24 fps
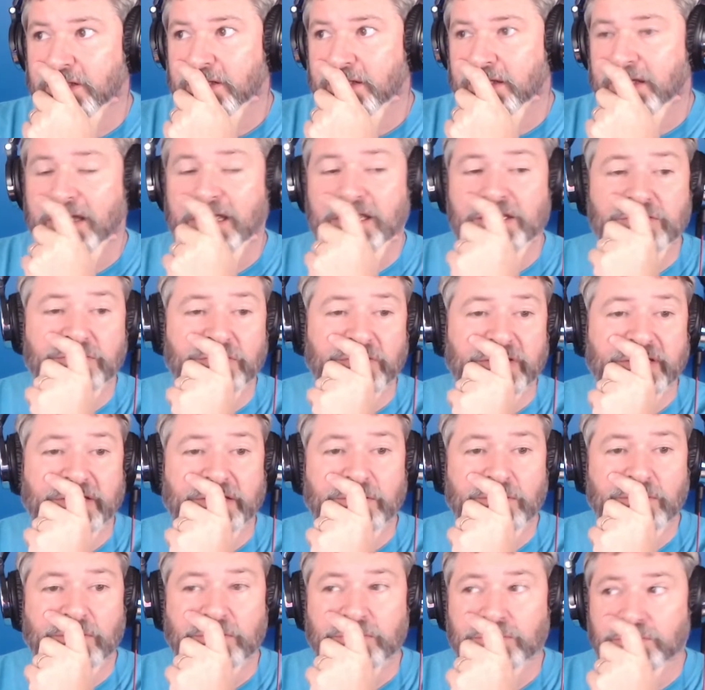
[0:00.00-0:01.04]
That's really
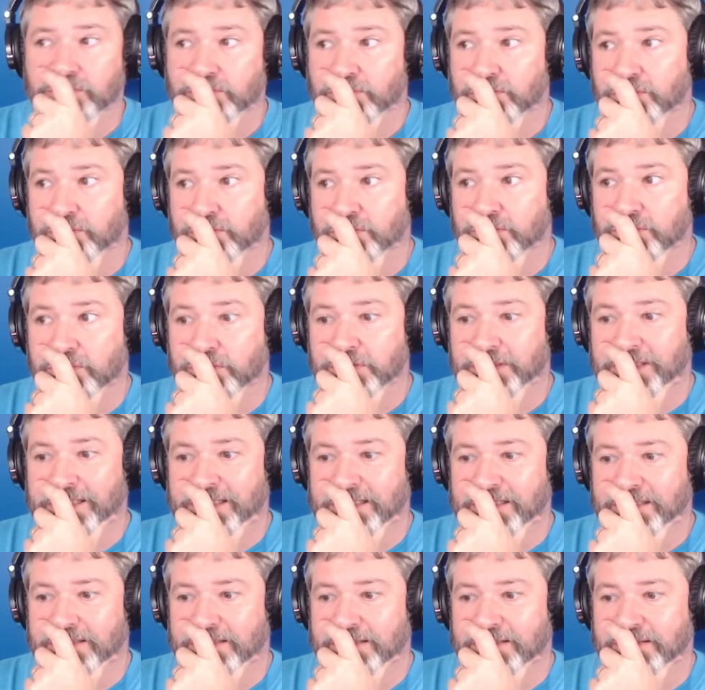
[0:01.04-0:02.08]
cool. Yeah.
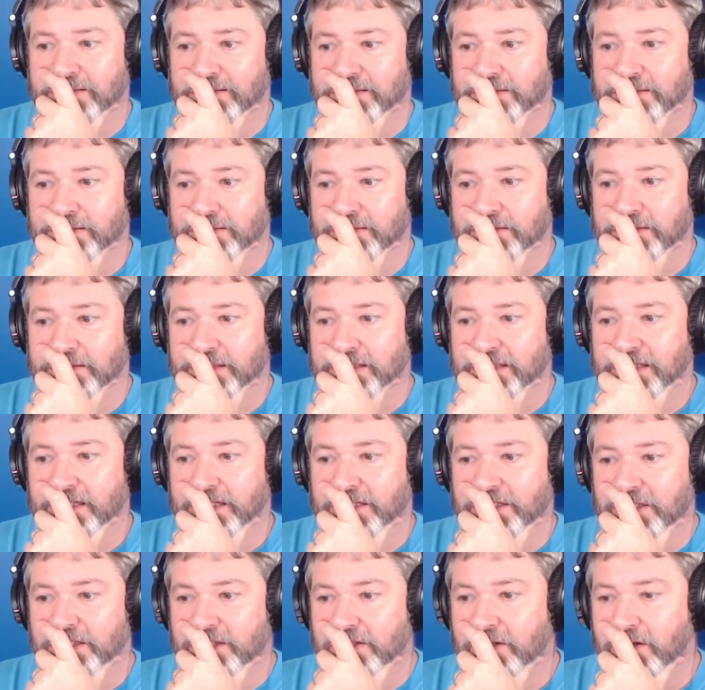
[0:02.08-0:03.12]

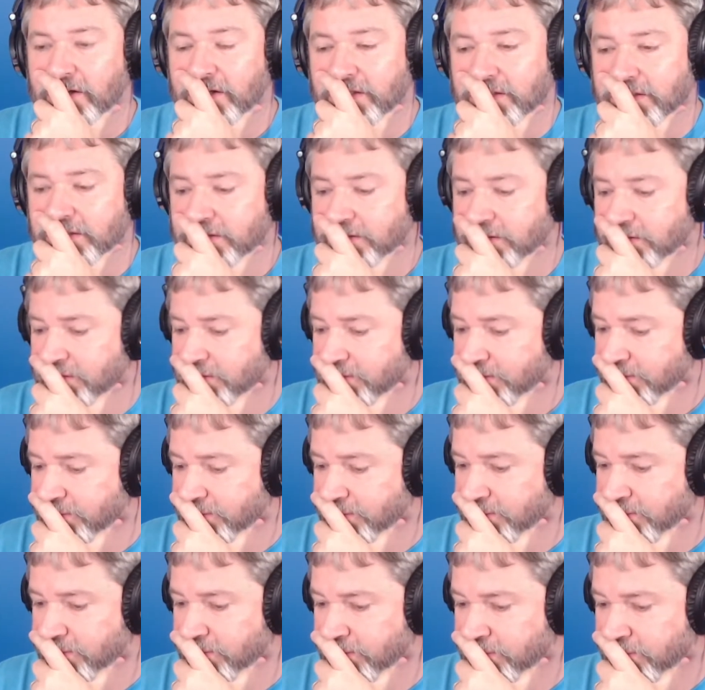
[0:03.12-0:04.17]
Connection lost.
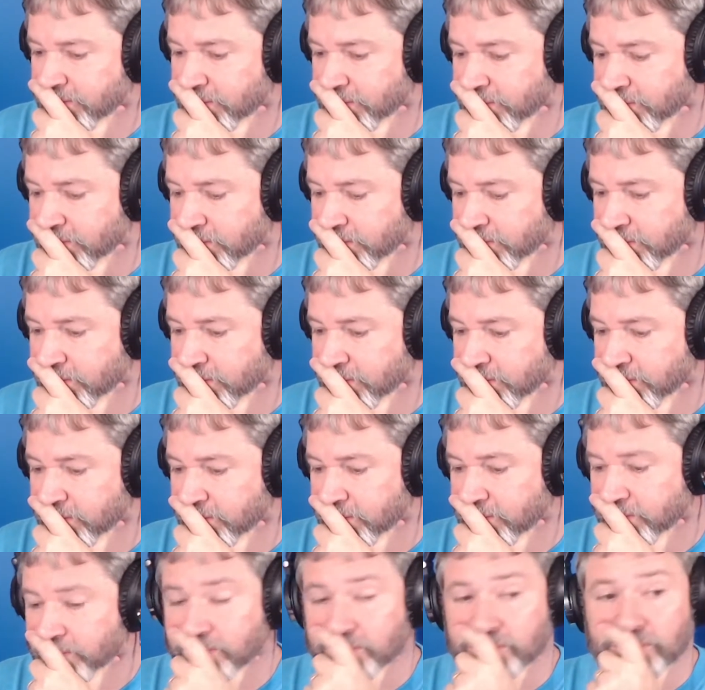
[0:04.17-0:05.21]

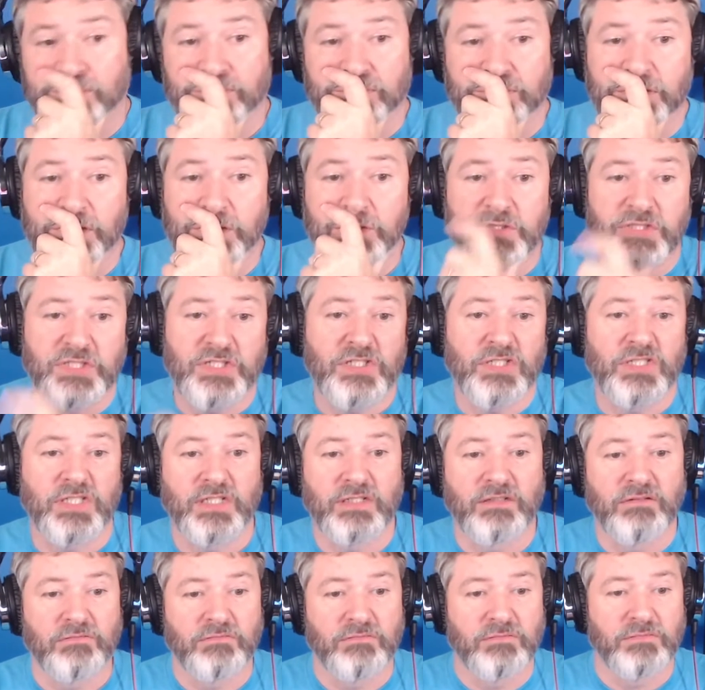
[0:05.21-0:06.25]
No, seriously.
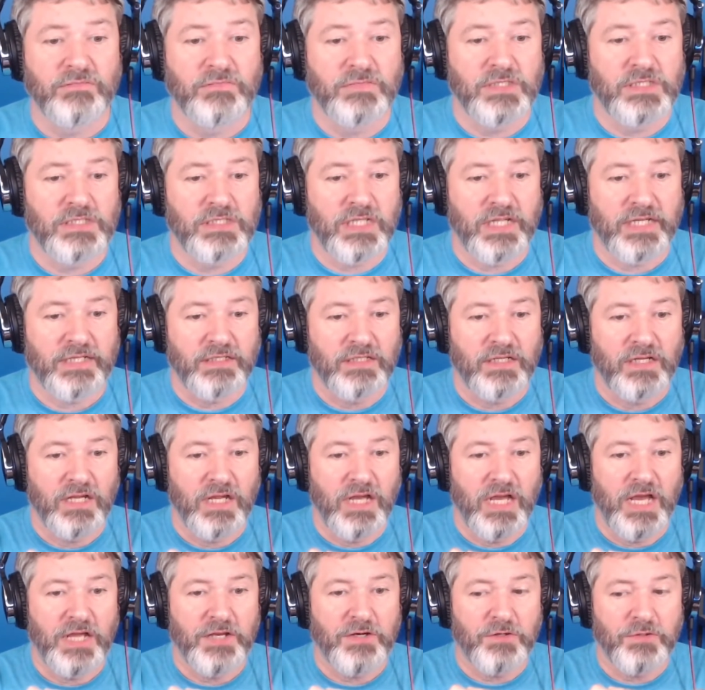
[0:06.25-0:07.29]
It's like,
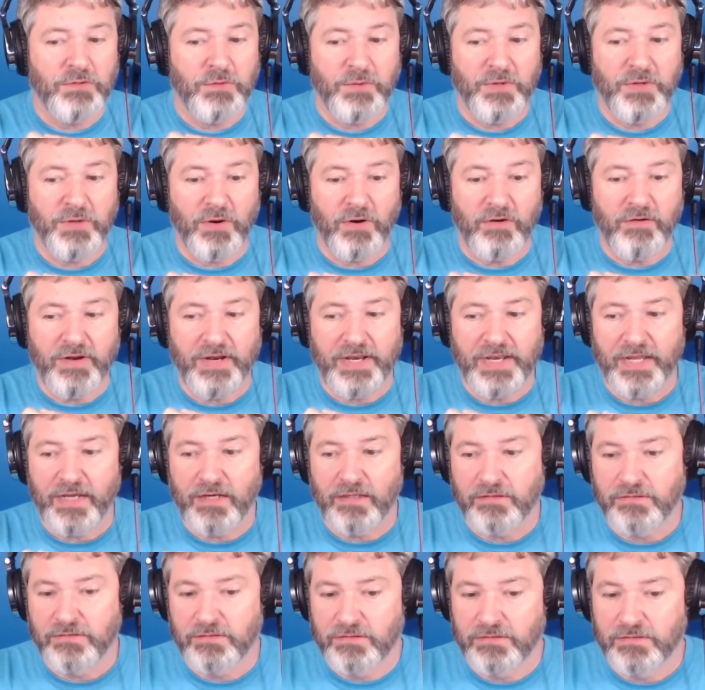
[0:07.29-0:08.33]
I don't know where you are right now.
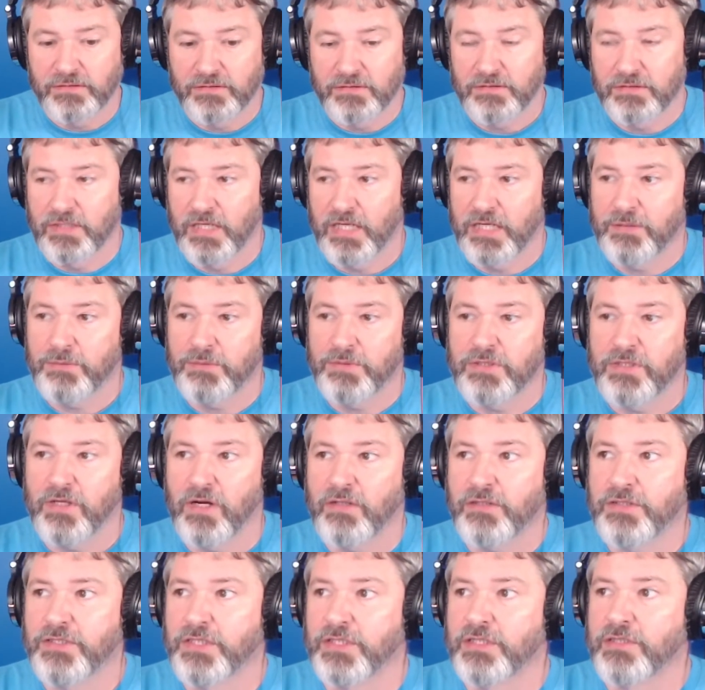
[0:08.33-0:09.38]
I don't want to
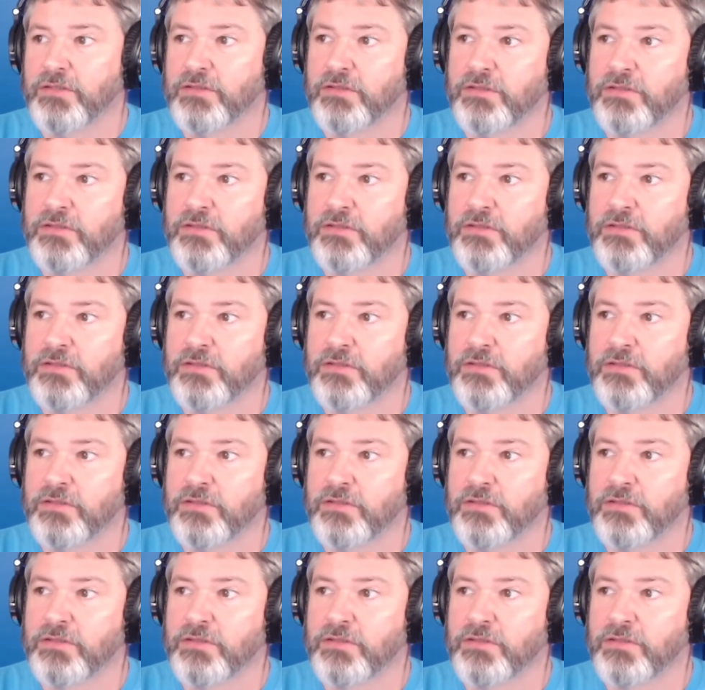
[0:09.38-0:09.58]
talk to you.